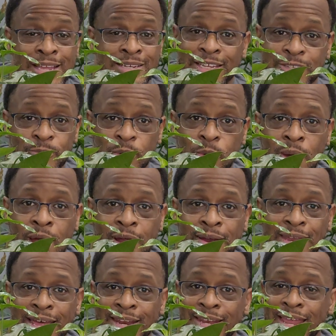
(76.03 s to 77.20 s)
Doesn't require a
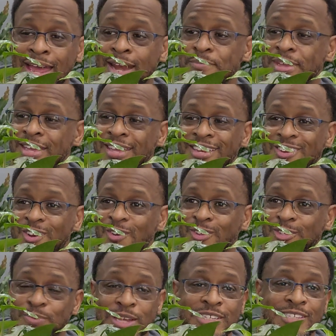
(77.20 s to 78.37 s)
lot of light.
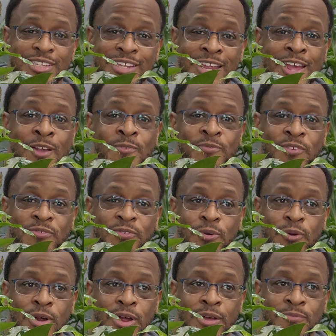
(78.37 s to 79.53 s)
Especially
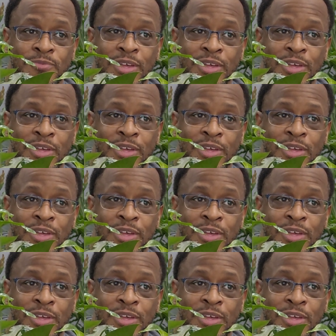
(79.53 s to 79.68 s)
for